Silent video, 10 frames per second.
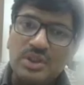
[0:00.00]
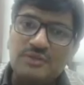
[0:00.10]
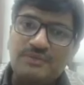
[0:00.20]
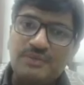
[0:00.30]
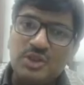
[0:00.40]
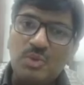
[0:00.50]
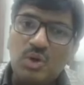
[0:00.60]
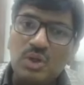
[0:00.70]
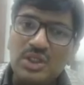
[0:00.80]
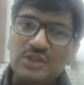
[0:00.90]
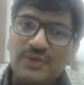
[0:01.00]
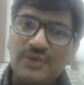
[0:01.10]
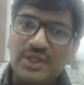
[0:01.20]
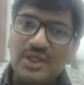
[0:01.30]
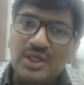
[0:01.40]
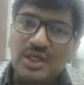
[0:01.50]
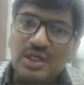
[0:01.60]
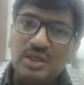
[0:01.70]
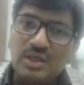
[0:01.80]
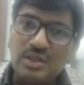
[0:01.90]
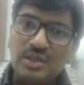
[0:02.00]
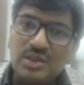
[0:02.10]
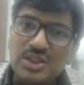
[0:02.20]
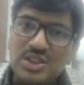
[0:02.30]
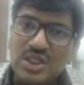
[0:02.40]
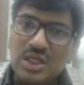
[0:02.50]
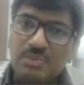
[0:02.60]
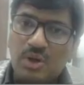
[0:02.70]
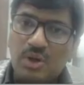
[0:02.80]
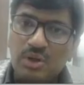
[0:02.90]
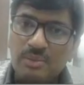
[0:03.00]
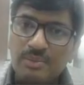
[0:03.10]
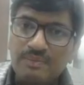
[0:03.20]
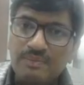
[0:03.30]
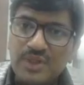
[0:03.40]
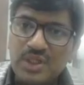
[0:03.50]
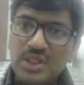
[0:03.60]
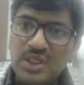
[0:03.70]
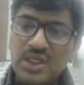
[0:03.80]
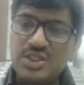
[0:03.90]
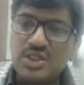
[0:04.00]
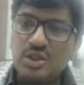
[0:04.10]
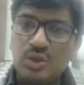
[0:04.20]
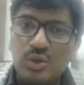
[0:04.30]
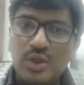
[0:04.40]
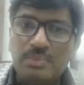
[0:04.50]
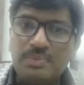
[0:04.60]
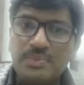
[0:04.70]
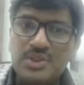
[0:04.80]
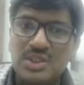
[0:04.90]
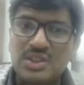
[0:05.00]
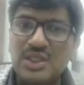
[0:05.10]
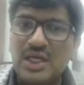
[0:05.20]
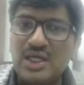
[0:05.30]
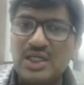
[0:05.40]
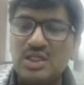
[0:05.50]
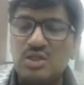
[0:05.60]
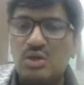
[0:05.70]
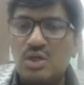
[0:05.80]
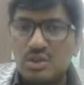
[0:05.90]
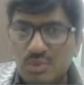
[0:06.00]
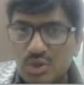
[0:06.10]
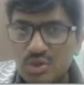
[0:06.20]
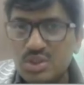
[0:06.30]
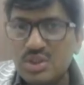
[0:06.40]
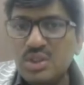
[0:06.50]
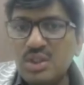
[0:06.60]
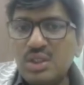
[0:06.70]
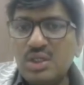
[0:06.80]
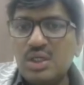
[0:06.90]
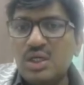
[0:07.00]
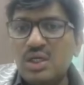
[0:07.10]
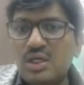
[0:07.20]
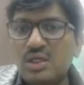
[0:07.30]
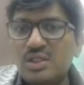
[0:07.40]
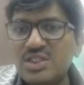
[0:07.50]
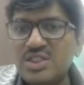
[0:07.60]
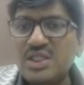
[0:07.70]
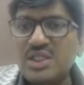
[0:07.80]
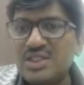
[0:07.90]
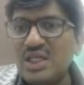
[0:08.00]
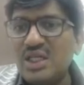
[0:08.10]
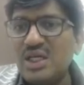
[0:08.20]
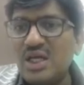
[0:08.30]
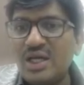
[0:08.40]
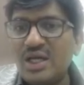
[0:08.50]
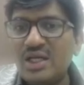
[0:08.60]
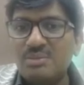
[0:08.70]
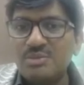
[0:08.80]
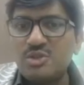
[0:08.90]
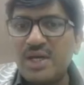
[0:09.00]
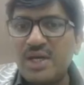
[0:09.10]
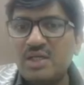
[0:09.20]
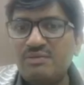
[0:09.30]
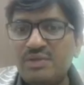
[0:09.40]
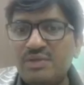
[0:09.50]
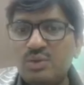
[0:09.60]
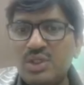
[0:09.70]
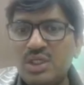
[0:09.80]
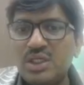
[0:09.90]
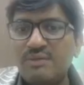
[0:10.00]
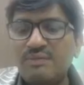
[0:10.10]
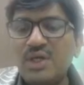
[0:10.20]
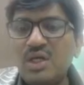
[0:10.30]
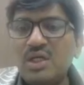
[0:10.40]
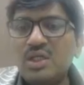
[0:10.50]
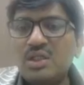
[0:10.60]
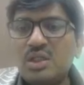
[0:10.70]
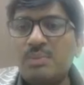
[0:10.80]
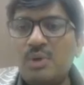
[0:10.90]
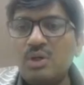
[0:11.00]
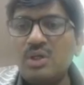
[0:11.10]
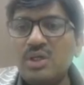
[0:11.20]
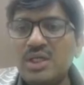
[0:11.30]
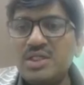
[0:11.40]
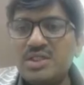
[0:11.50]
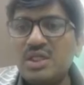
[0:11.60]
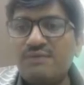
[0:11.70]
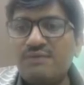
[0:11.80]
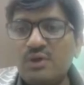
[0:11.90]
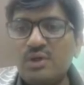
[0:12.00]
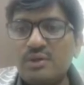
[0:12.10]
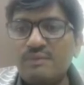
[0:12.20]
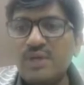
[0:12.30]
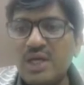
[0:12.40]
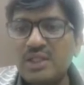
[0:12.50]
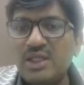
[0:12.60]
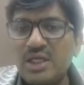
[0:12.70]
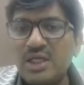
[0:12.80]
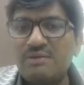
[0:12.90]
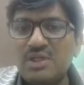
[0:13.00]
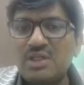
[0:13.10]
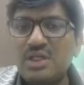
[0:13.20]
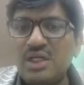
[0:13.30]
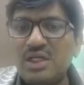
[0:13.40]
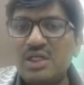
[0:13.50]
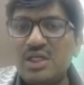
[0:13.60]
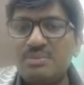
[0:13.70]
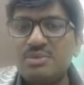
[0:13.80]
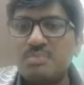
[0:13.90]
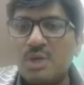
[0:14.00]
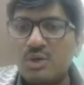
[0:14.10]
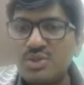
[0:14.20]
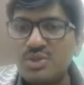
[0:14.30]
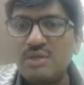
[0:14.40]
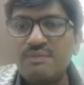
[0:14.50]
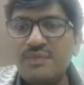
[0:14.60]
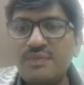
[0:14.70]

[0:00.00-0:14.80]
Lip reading: small spherical steel ball is thrown up such that it almost touches the ceiling and comes back without hitting. The ball hits the floor and thereafter it keeps bouncing,